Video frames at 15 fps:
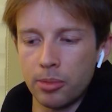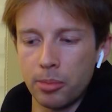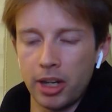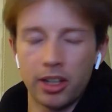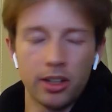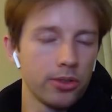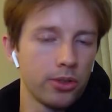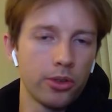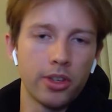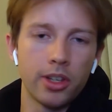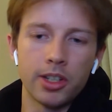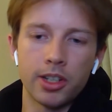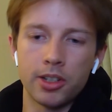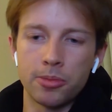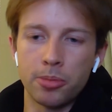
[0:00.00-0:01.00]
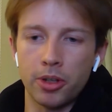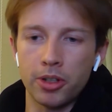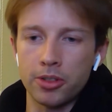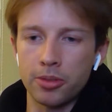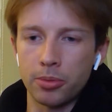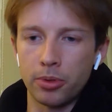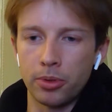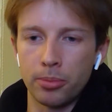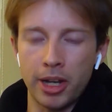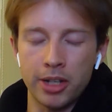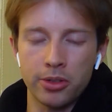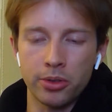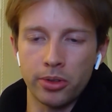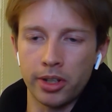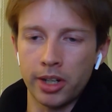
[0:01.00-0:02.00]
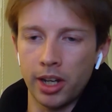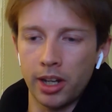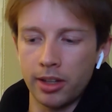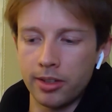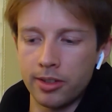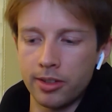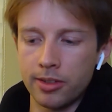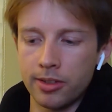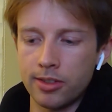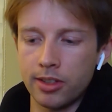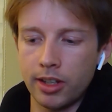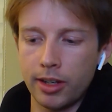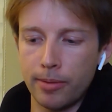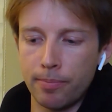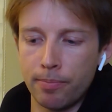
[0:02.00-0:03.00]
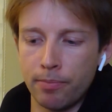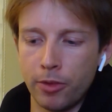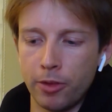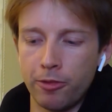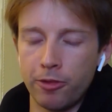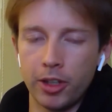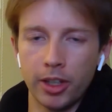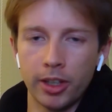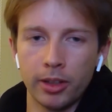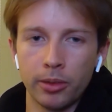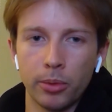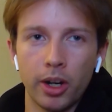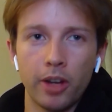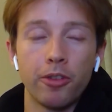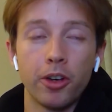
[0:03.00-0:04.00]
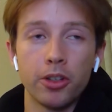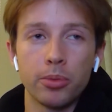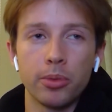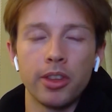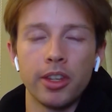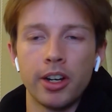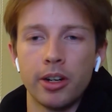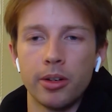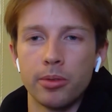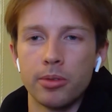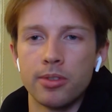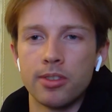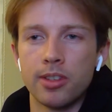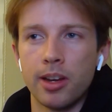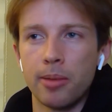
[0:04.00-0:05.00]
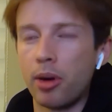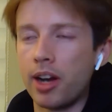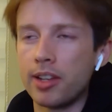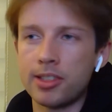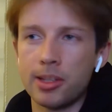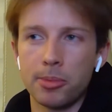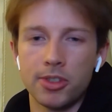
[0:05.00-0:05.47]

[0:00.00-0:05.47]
make it as authentic as possible, match all the colors, the feeling. When I first went there, it was bright